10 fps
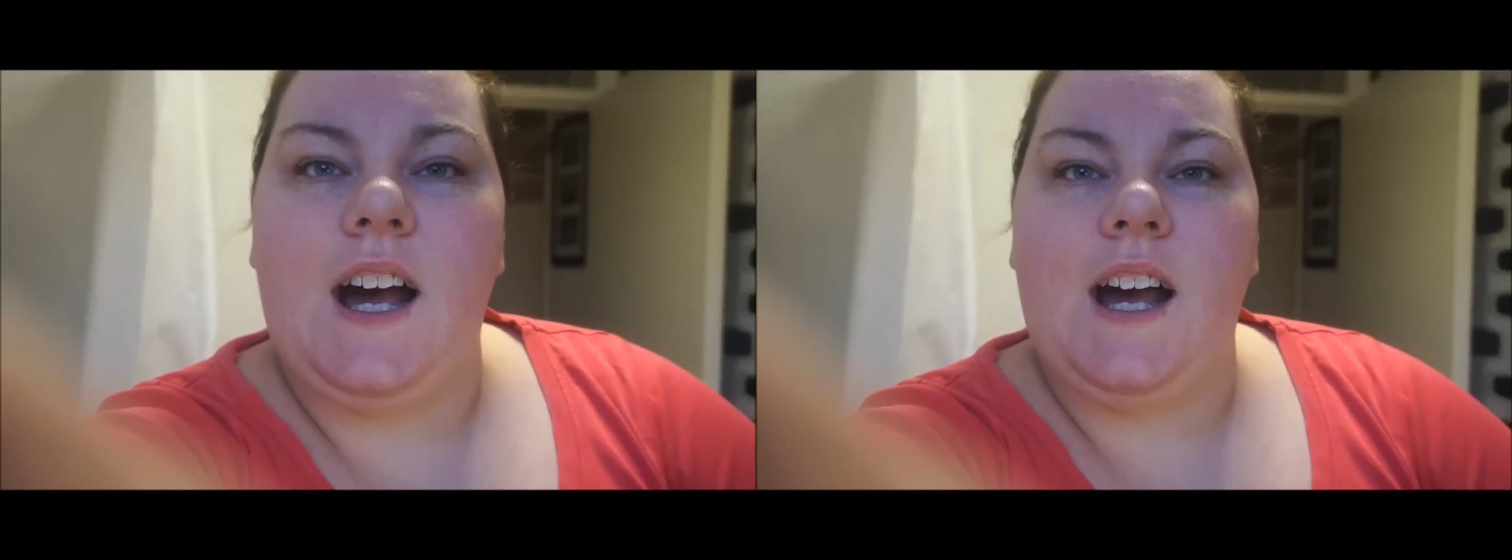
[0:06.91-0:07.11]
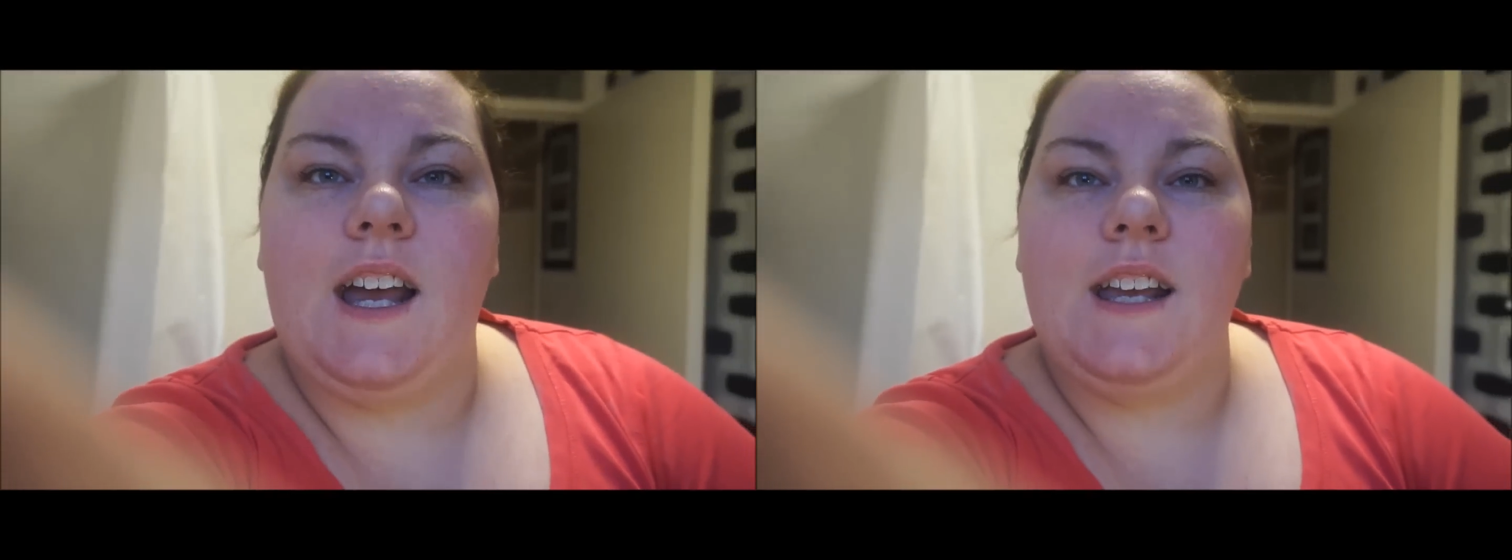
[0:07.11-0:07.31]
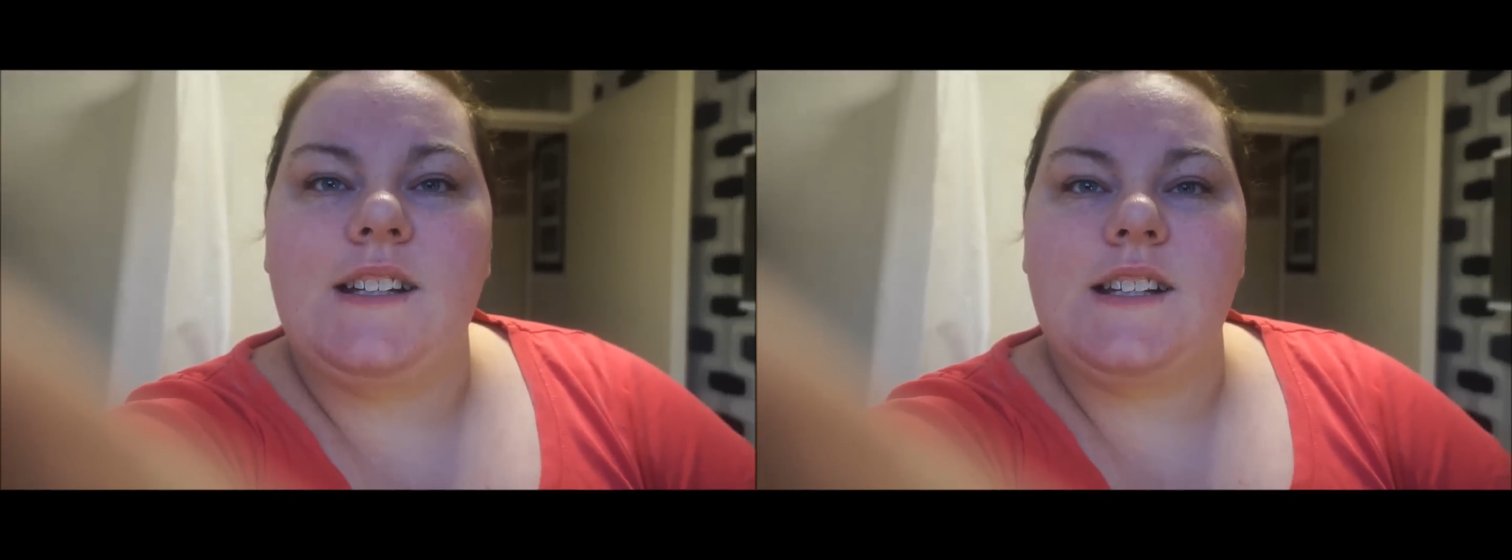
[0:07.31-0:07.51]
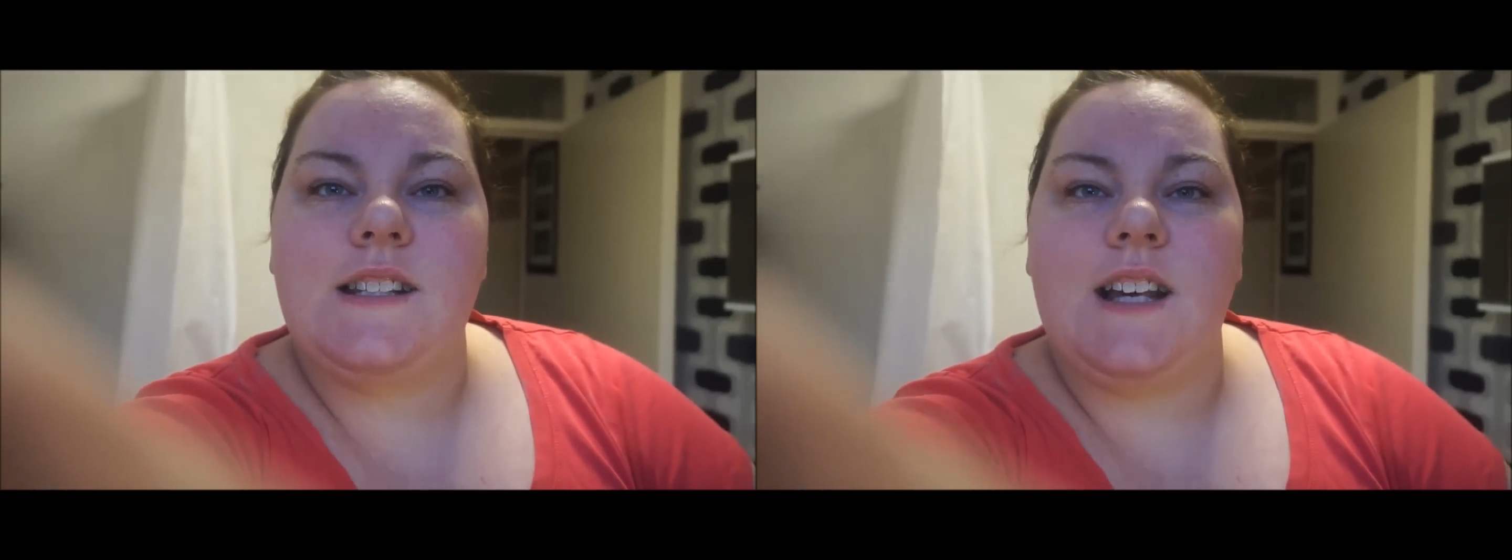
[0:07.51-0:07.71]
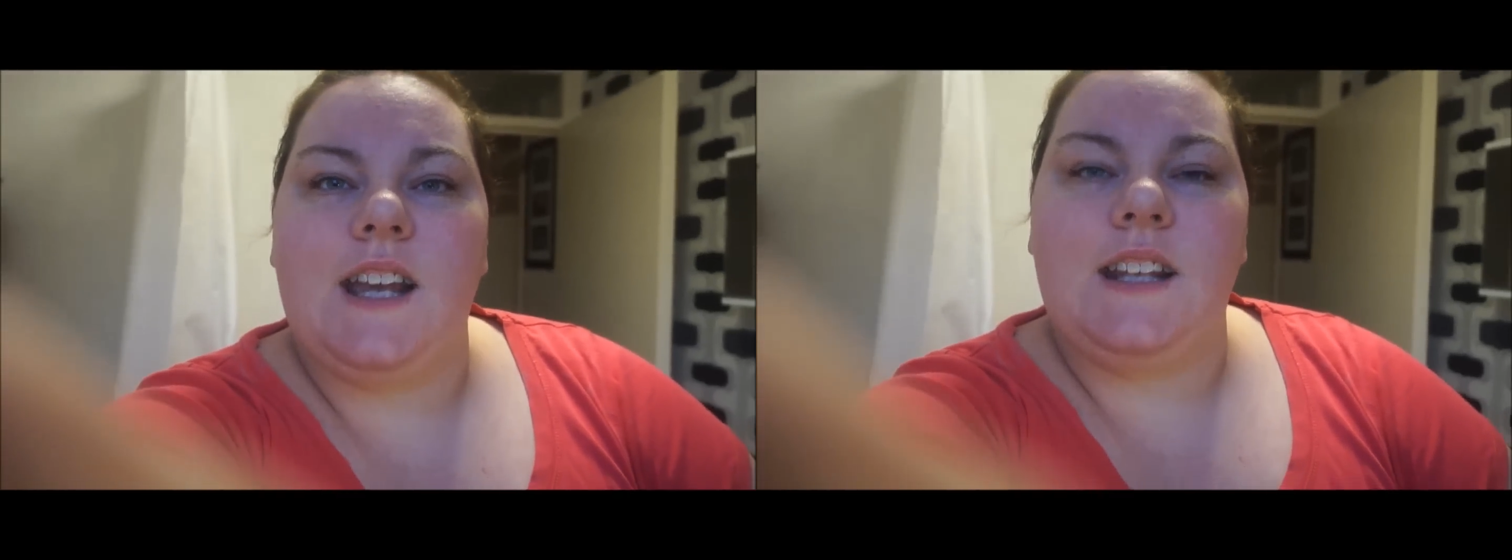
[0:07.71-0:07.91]
I
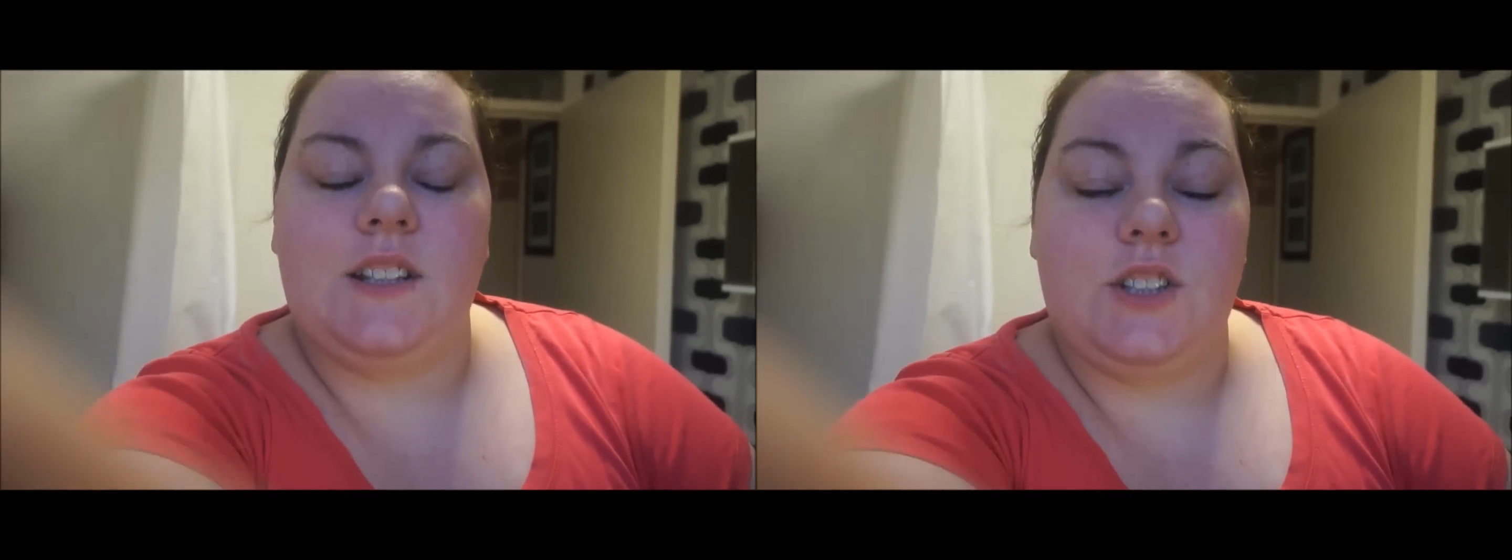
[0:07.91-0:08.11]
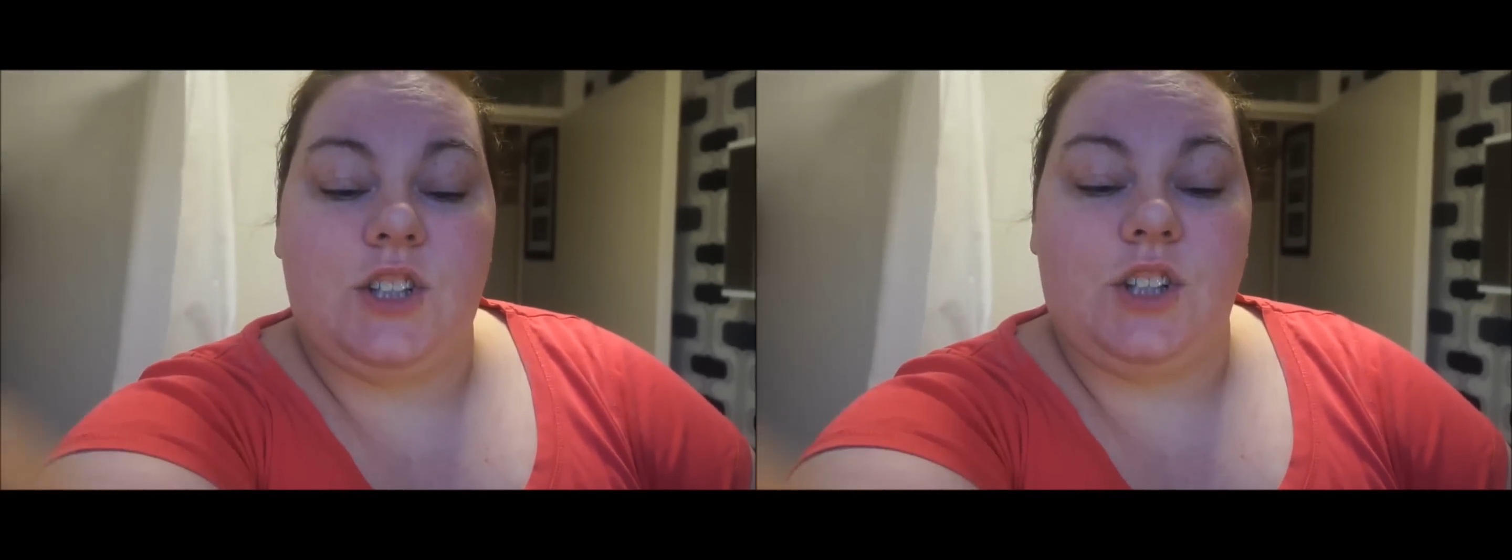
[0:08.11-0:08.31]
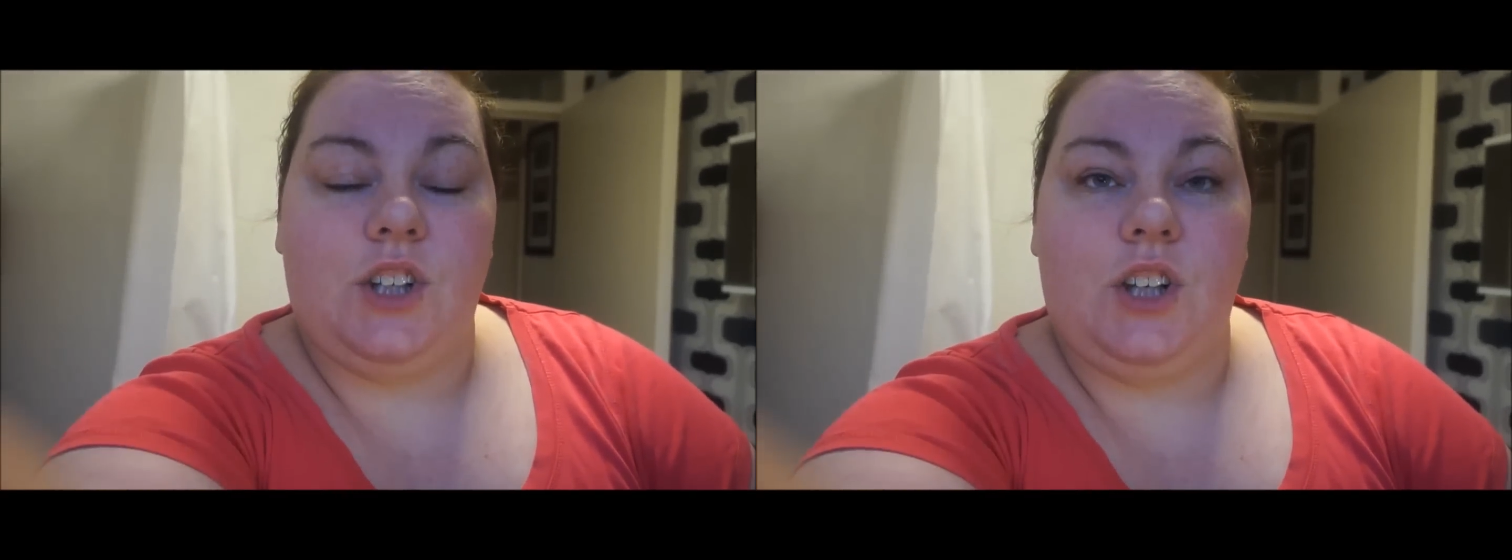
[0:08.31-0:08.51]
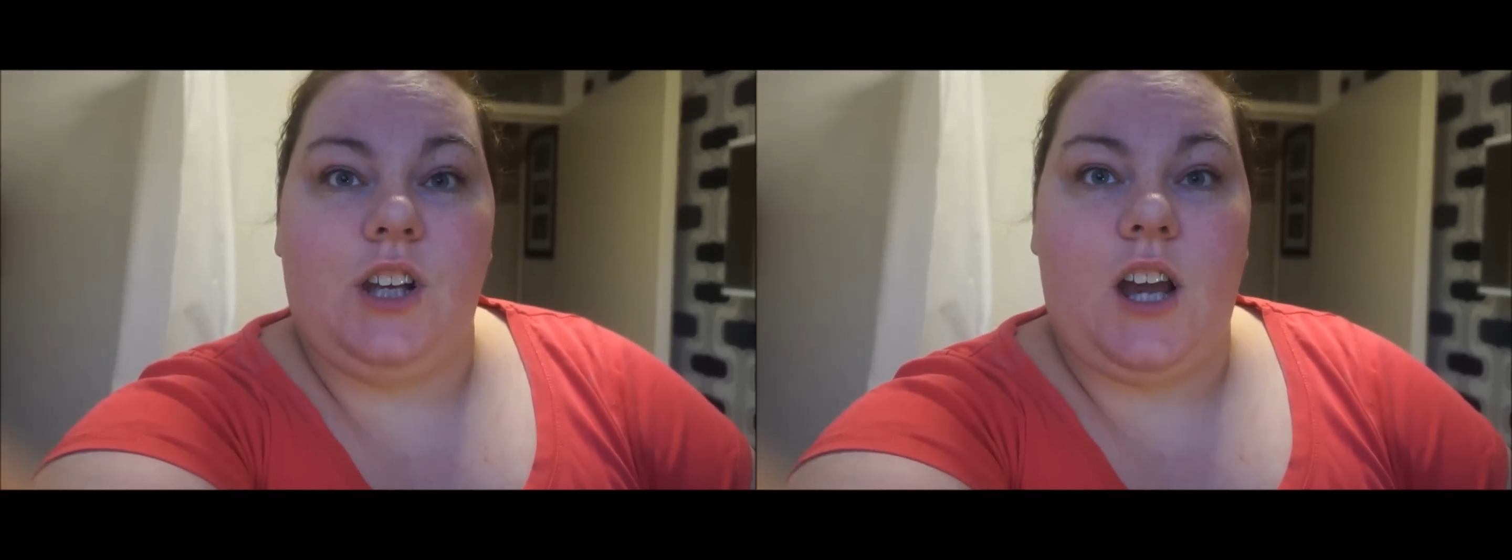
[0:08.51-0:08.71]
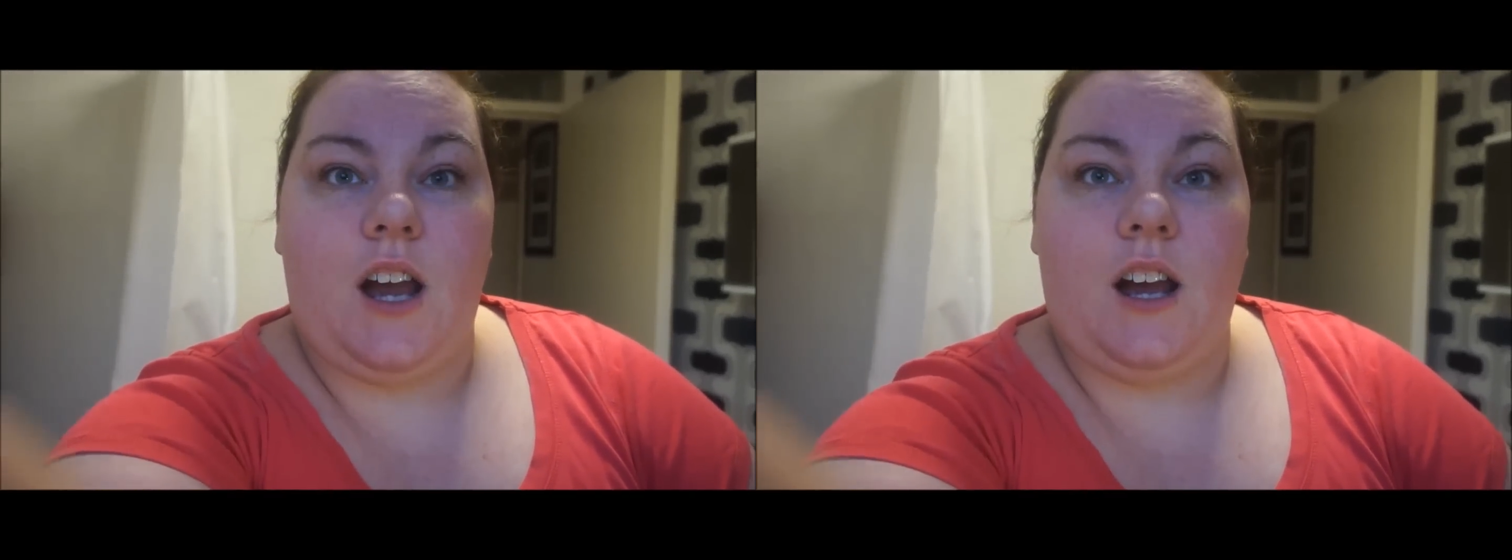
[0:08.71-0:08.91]
decided
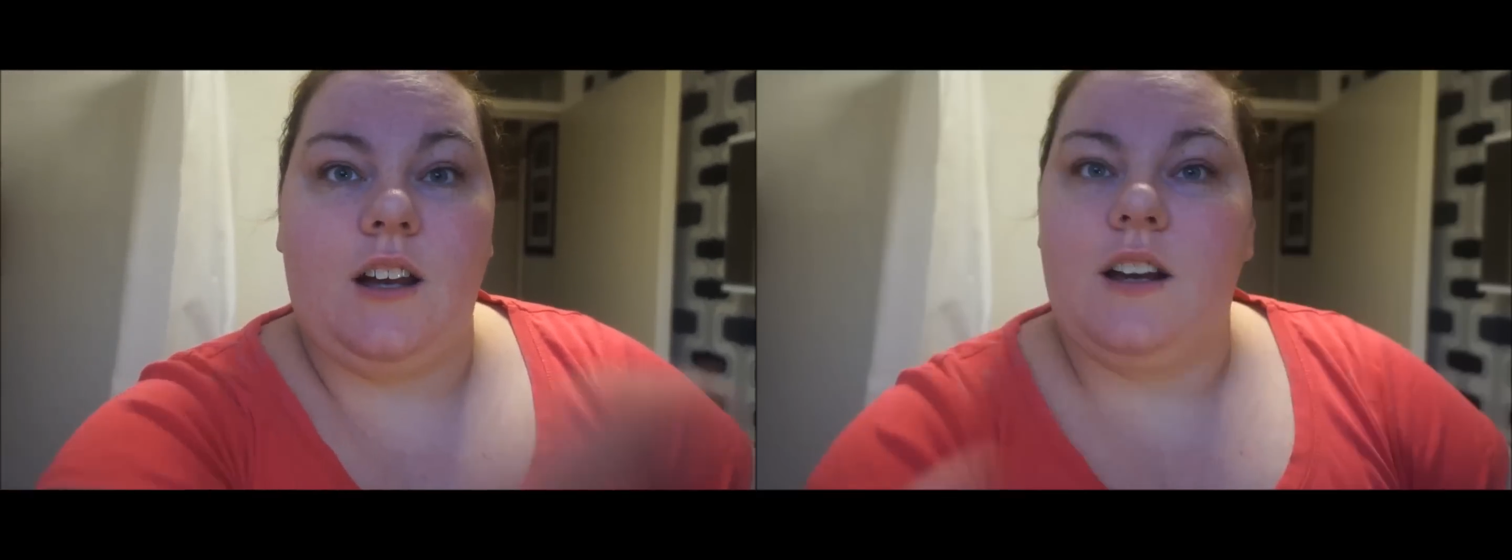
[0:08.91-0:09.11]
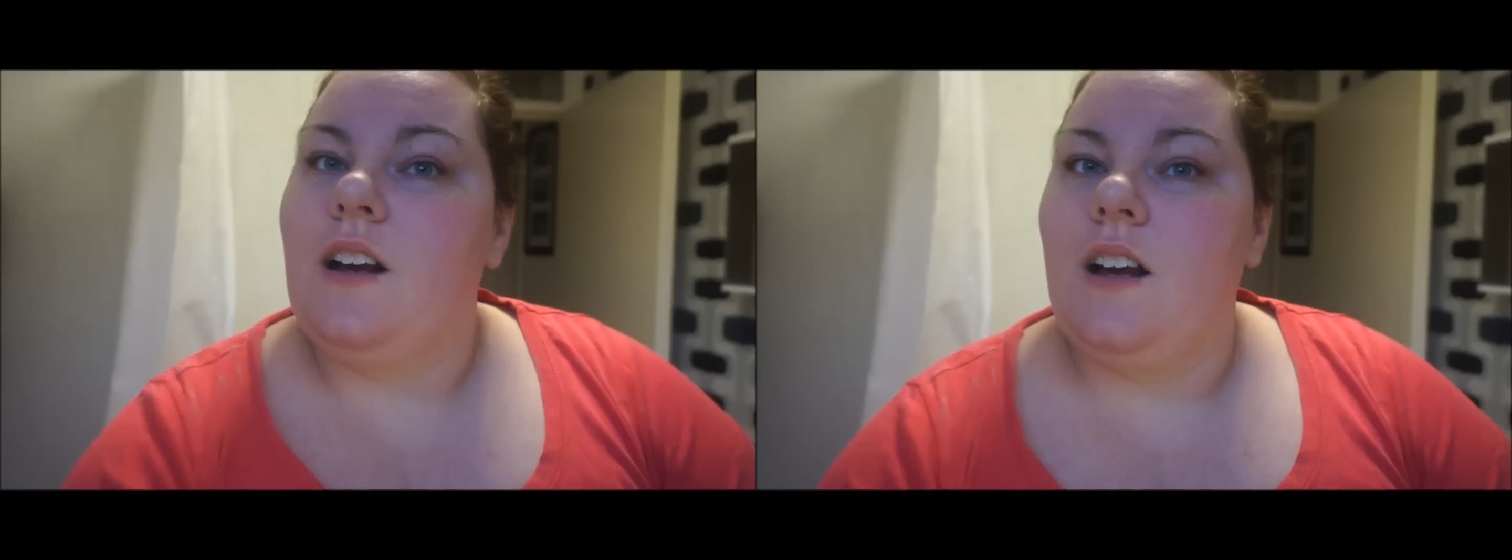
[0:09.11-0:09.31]
to